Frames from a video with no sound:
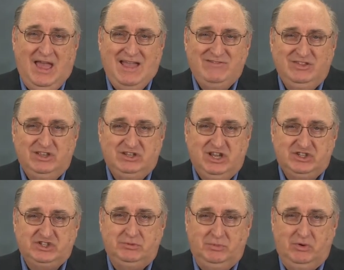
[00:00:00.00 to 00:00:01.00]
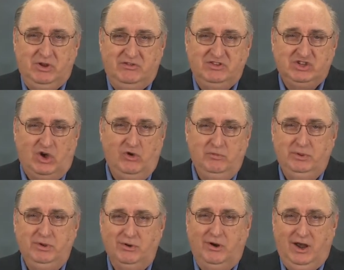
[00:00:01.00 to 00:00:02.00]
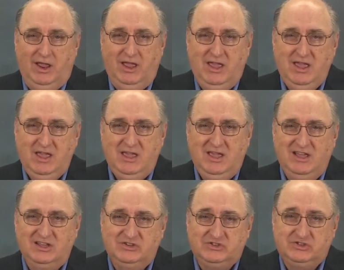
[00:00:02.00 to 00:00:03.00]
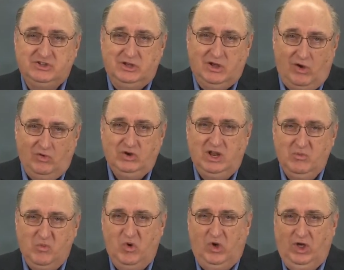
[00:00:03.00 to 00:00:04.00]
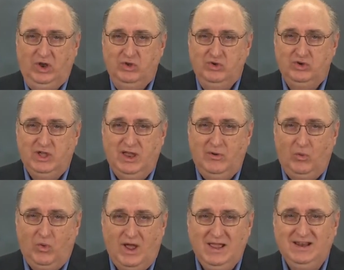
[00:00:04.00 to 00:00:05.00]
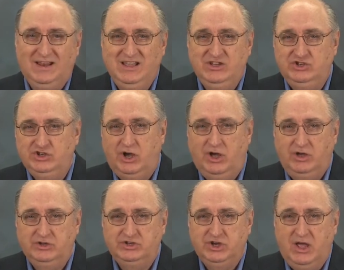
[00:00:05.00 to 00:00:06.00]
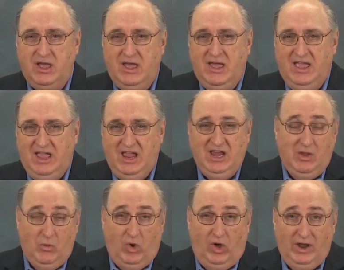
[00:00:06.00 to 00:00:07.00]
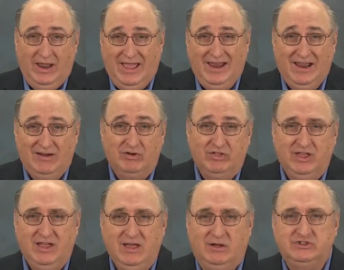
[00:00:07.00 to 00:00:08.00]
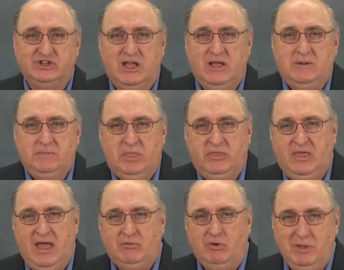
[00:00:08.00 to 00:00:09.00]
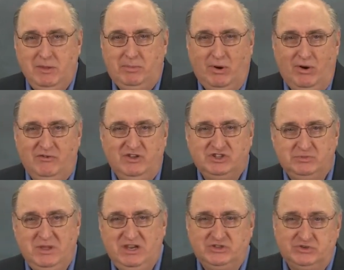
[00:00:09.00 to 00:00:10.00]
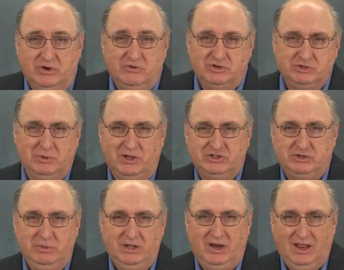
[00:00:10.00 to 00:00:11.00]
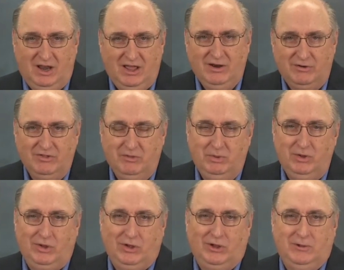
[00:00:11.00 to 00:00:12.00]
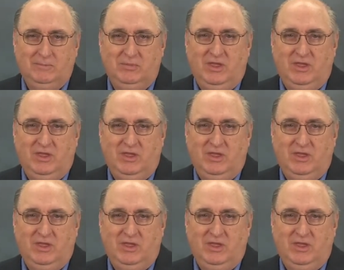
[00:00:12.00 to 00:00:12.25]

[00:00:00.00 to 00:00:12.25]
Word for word: Having the testimony of his own purity, he is the only one who can rightly judge anyone and everything else. That will be part of his ministry and responsibility later in the book.